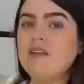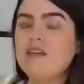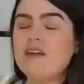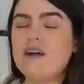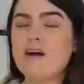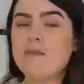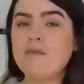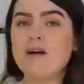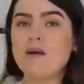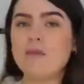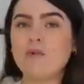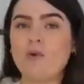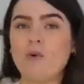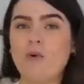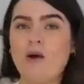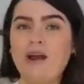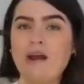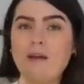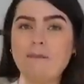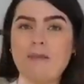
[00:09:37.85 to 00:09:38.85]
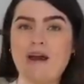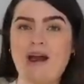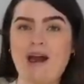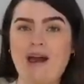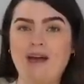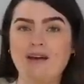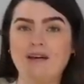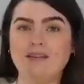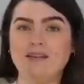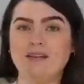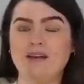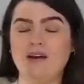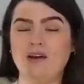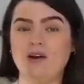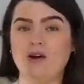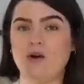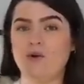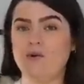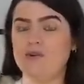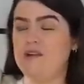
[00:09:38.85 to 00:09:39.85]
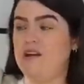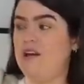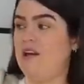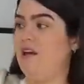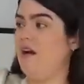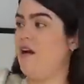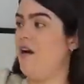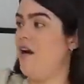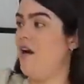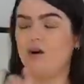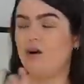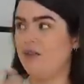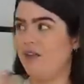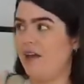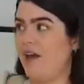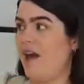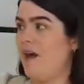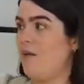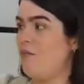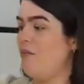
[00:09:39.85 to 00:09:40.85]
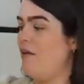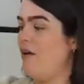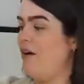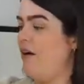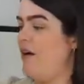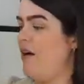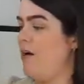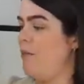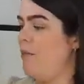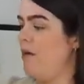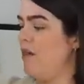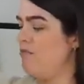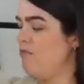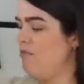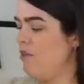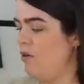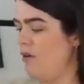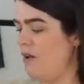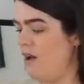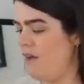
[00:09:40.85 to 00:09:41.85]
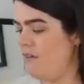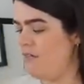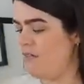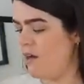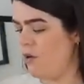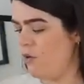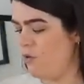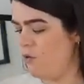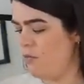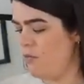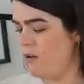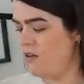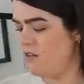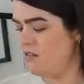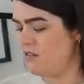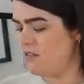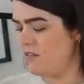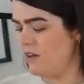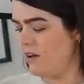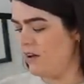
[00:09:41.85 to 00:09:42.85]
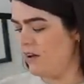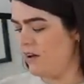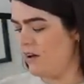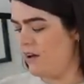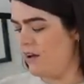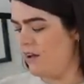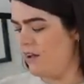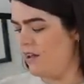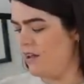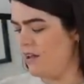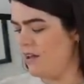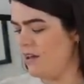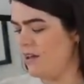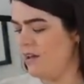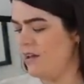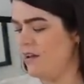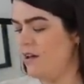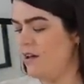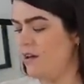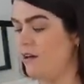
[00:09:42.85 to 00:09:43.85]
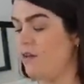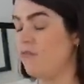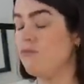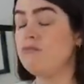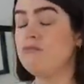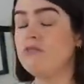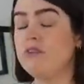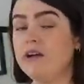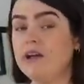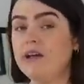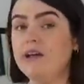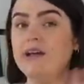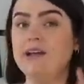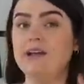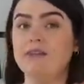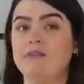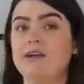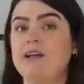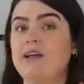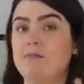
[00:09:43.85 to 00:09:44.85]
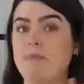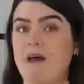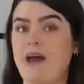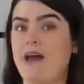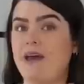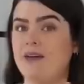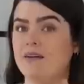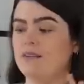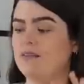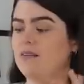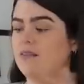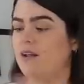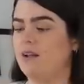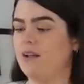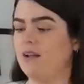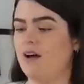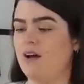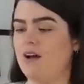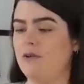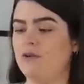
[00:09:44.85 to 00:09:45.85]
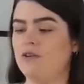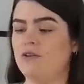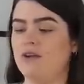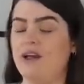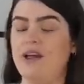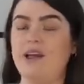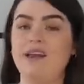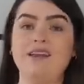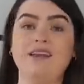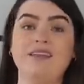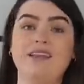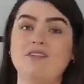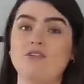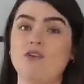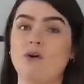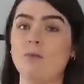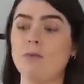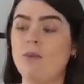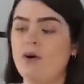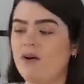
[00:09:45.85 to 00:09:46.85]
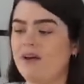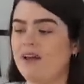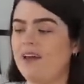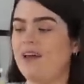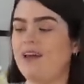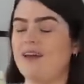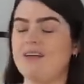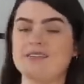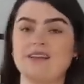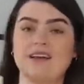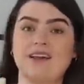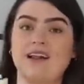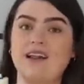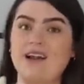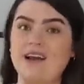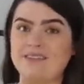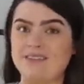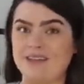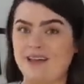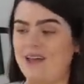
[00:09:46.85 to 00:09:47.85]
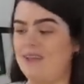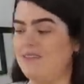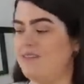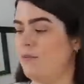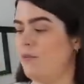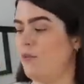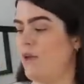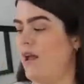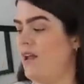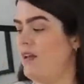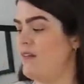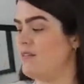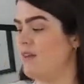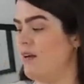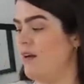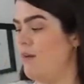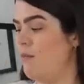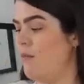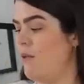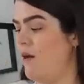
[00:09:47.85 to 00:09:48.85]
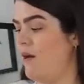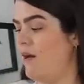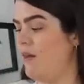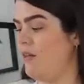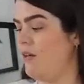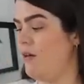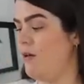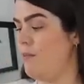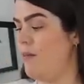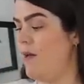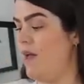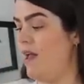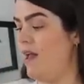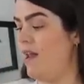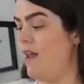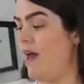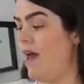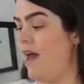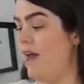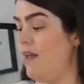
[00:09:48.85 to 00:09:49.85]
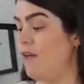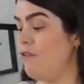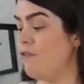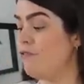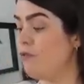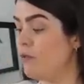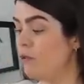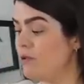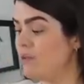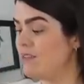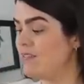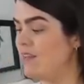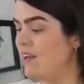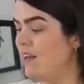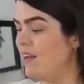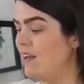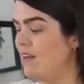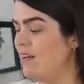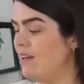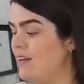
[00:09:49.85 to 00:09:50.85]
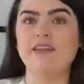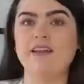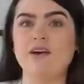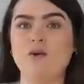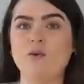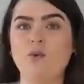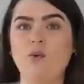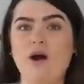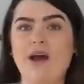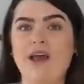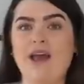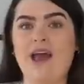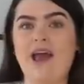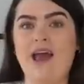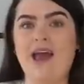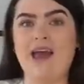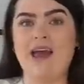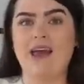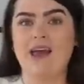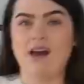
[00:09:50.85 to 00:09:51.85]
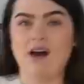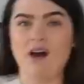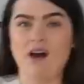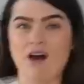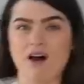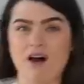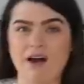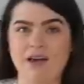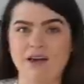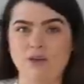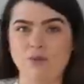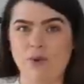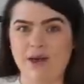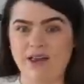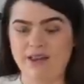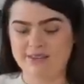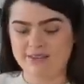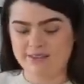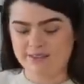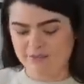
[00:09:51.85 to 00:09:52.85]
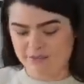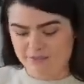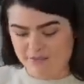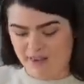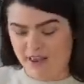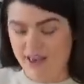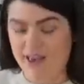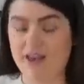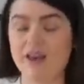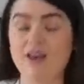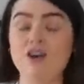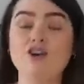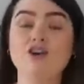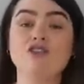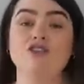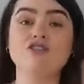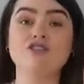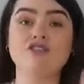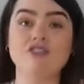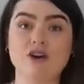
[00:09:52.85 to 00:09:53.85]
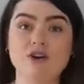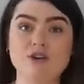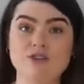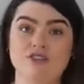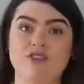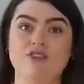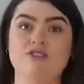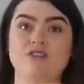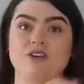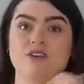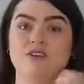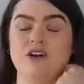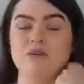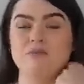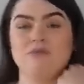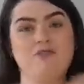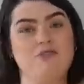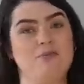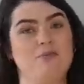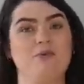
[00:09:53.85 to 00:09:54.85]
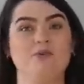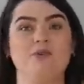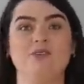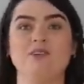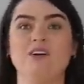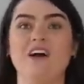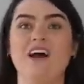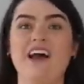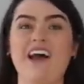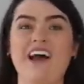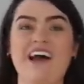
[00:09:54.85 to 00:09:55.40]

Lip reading: They're coming up quite pale and goldy on the camera, but in real life they're almost like a really, really pale lime green. They've got pockets, an elasticated waist. I'm wearing them in a 40. They're quite a high waist fit, so, so, so comfortable.